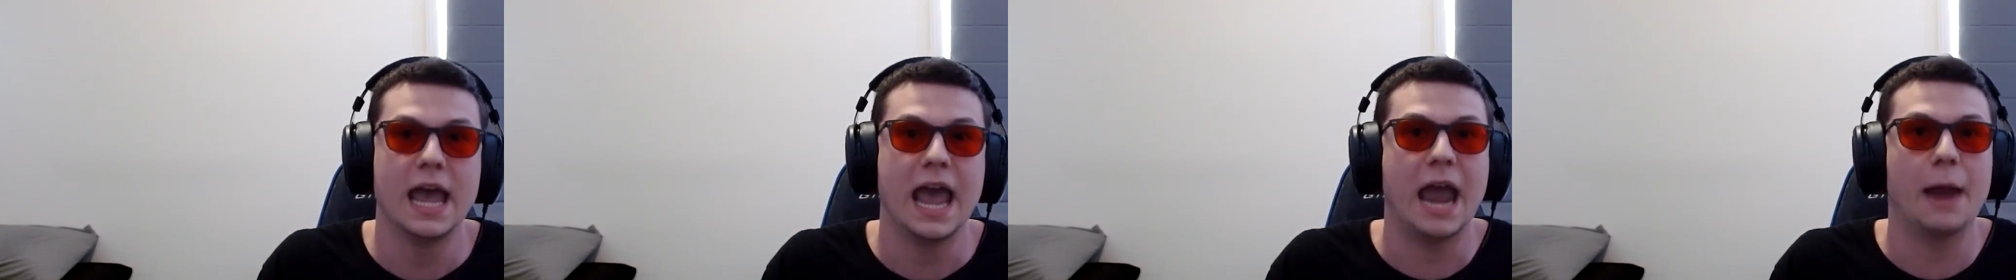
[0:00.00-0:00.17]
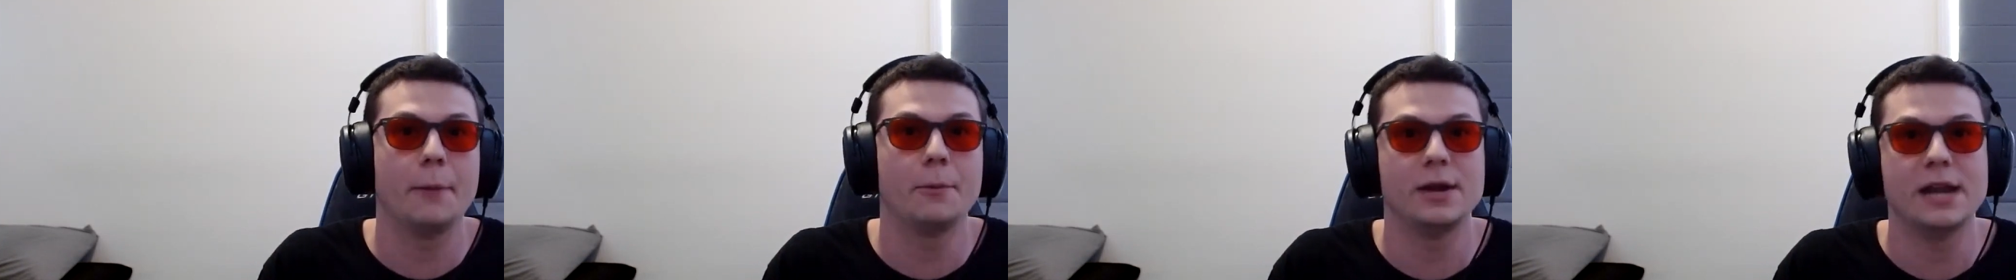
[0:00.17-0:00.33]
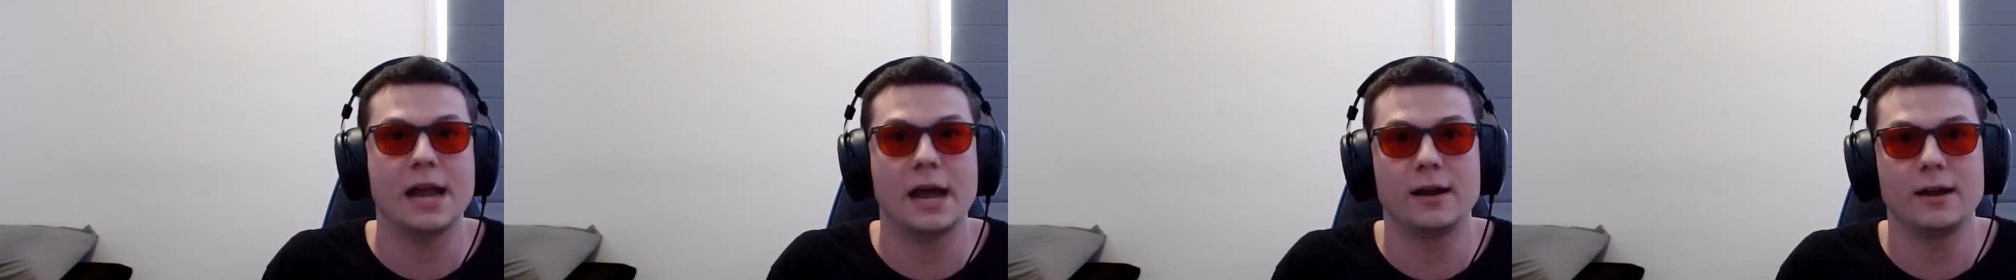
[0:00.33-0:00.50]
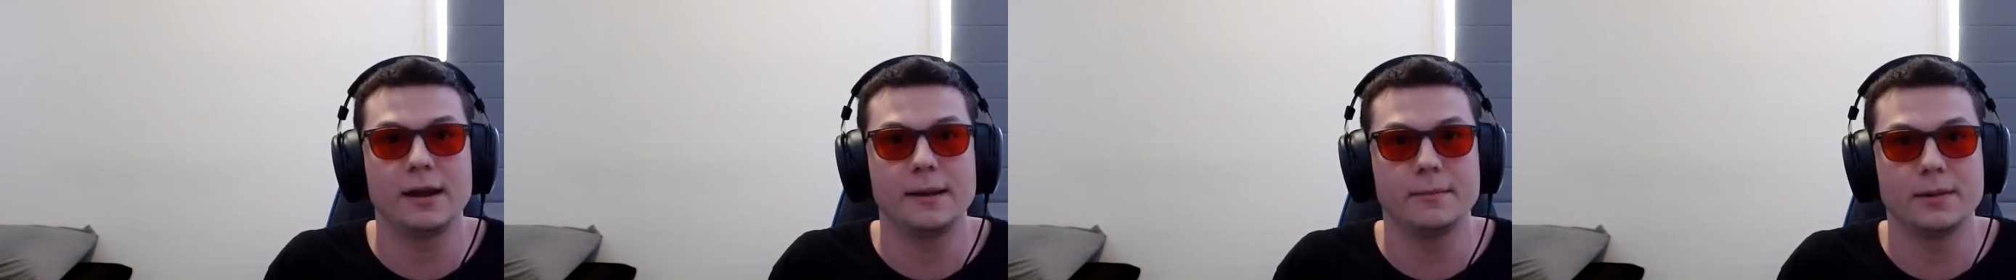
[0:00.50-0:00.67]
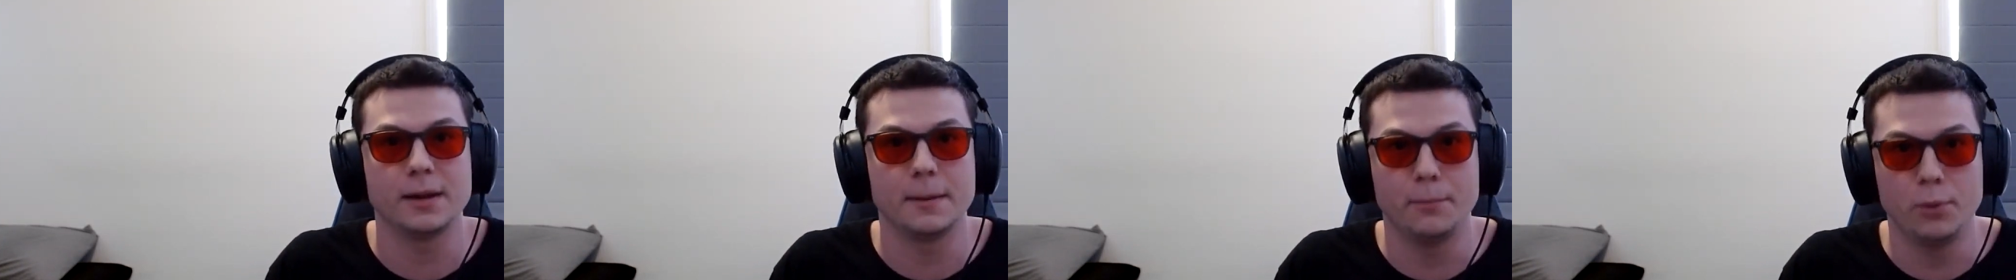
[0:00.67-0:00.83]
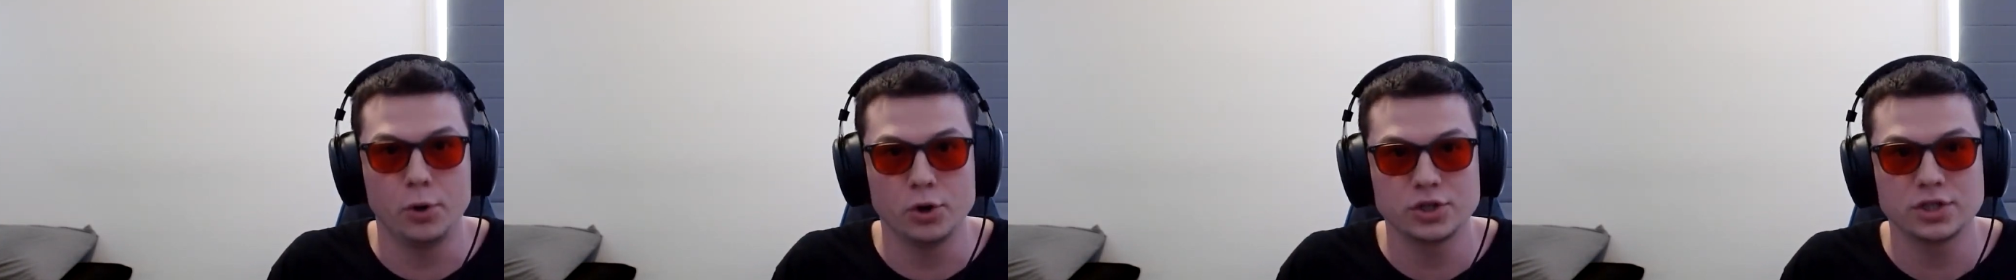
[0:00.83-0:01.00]
and we're now able
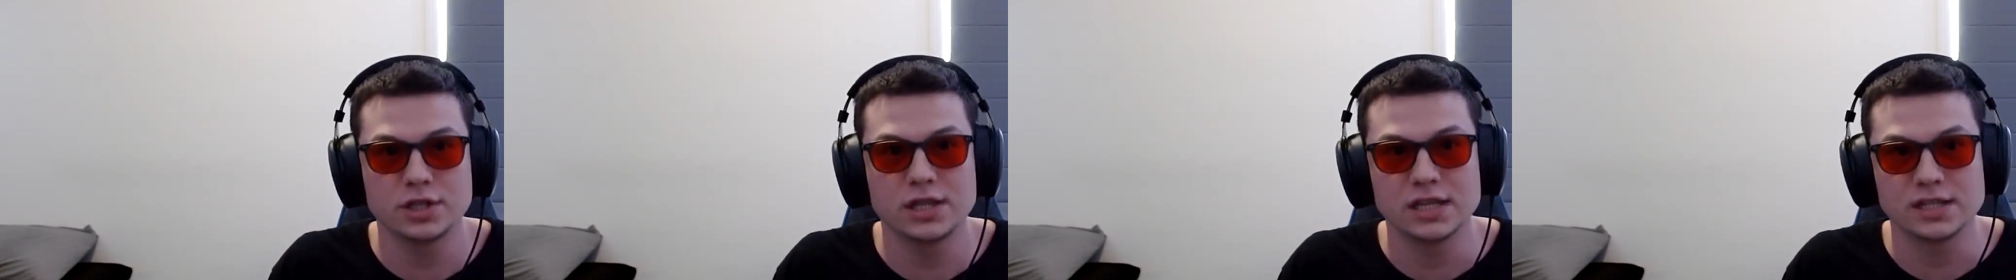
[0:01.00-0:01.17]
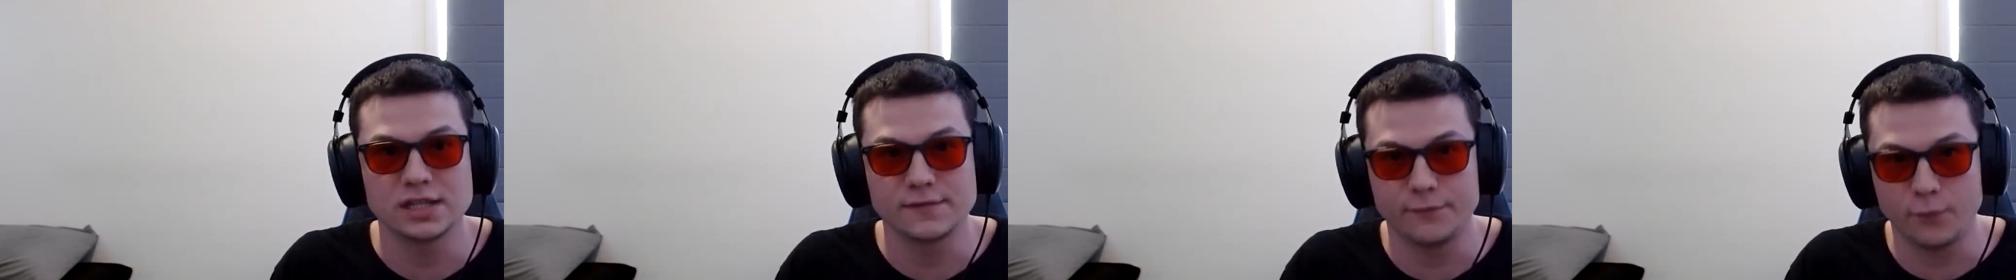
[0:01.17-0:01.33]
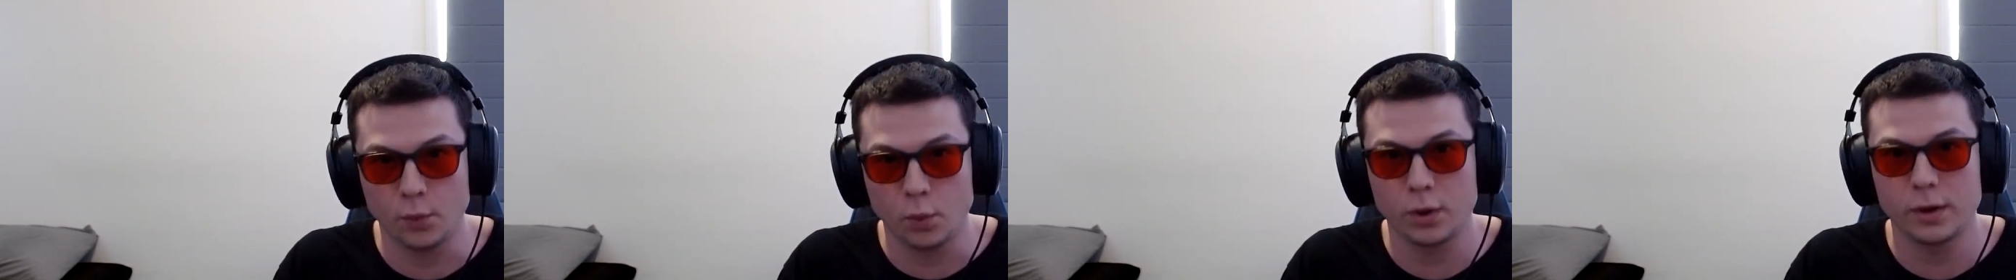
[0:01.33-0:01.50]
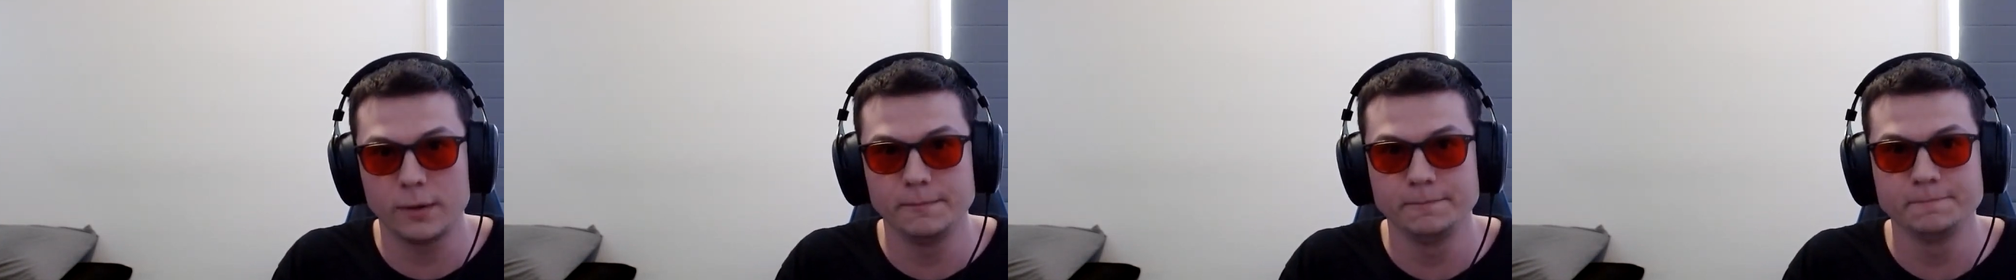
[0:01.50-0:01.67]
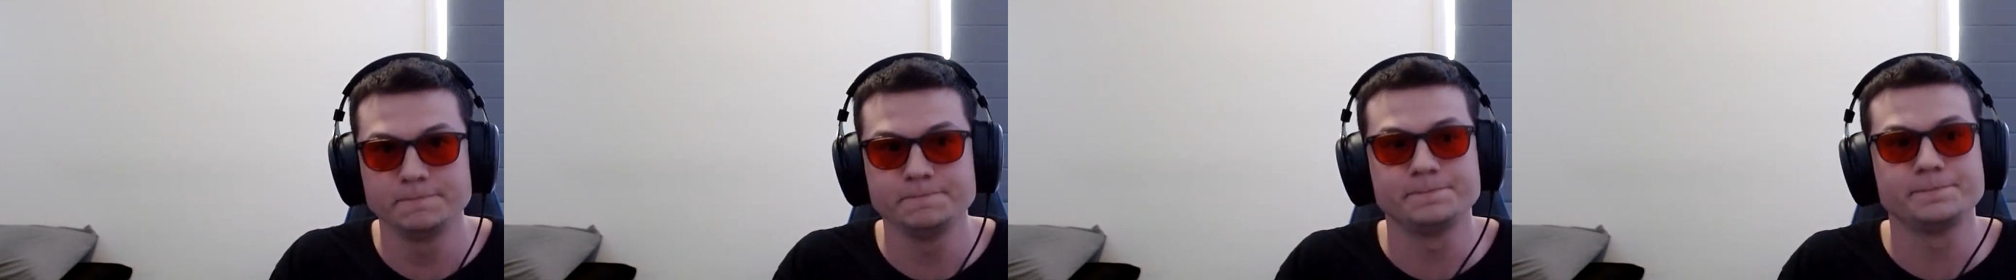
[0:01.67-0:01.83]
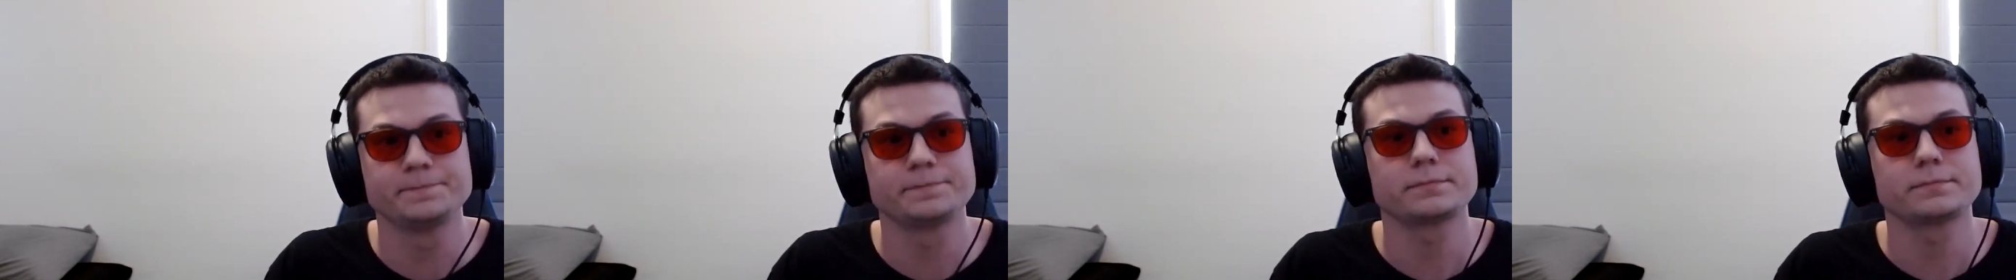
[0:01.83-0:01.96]
to push this forward